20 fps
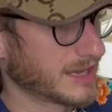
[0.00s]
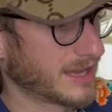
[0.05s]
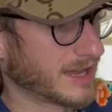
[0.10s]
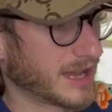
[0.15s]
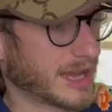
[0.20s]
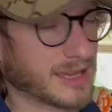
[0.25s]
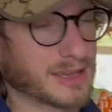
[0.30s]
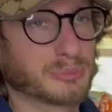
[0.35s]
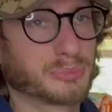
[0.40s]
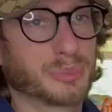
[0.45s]

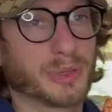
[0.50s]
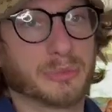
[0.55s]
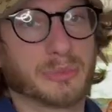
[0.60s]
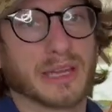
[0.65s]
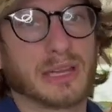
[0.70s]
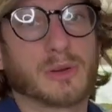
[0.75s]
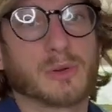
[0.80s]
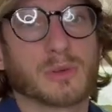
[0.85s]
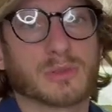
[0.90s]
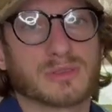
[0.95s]
I put
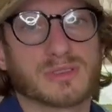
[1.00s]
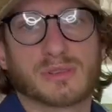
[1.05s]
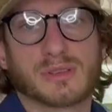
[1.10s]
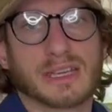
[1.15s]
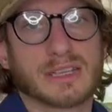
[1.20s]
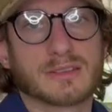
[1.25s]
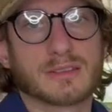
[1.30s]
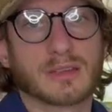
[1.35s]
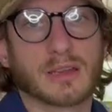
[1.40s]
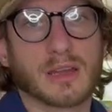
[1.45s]
my whole
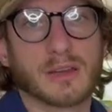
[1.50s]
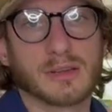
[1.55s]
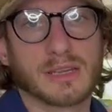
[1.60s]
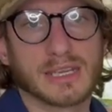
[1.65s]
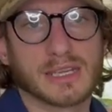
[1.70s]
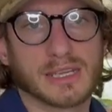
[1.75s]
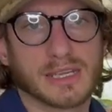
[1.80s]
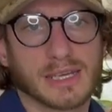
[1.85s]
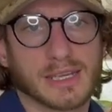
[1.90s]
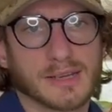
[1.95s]
trench coat
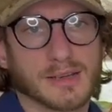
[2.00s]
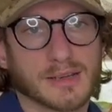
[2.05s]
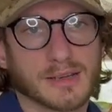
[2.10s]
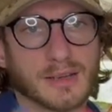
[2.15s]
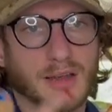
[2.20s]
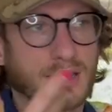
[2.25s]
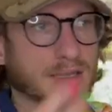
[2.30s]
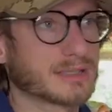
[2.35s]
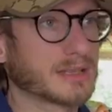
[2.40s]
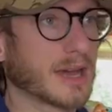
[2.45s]
in here
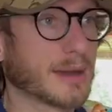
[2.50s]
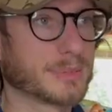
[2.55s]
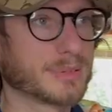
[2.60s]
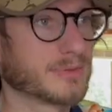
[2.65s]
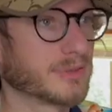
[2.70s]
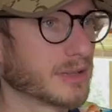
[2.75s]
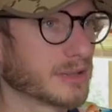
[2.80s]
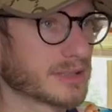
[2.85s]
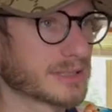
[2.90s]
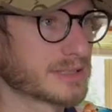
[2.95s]
on top
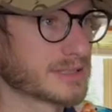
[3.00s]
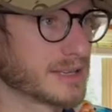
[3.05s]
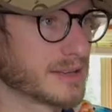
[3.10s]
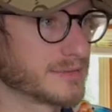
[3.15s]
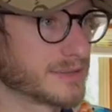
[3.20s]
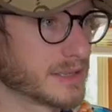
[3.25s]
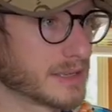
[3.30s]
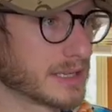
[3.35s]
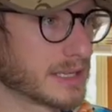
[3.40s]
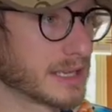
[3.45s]
of all the
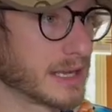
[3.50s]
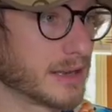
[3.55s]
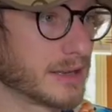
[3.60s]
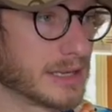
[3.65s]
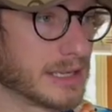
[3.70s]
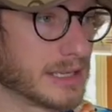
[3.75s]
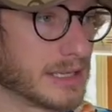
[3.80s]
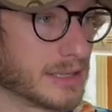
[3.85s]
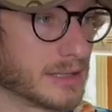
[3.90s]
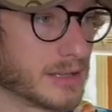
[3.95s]
stuff that I
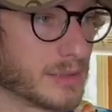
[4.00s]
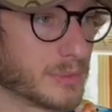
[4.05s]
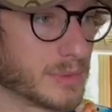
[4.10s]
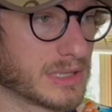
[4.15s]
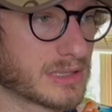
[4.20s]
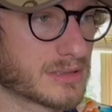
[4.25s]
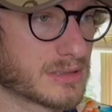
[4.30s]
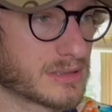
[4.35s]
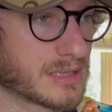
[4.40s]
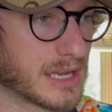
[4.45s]
carry in the
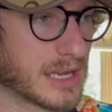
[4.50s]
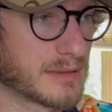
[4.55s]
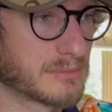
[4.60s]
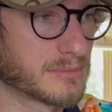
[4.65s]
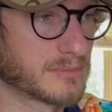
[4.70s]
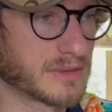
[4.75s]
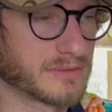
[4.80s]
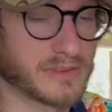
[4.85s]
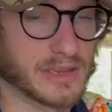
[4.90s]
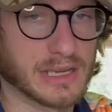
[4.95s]
winter
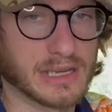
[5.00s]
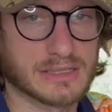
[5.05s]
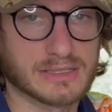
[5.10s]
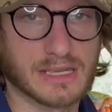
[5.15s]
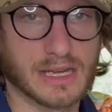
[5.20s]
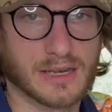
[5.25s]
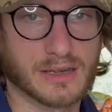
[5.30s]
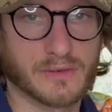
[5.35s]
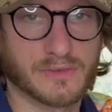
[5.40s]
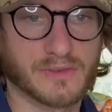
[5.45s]
time if I get
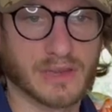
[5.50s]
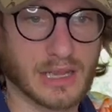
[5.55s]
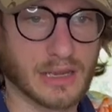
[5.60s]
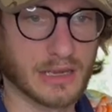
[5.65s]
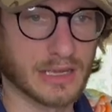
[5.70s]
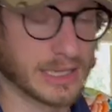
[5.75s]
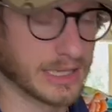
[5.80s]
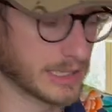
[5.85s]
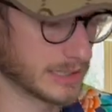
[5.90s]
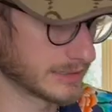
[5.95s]
tired of
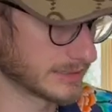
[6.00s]
carrying it.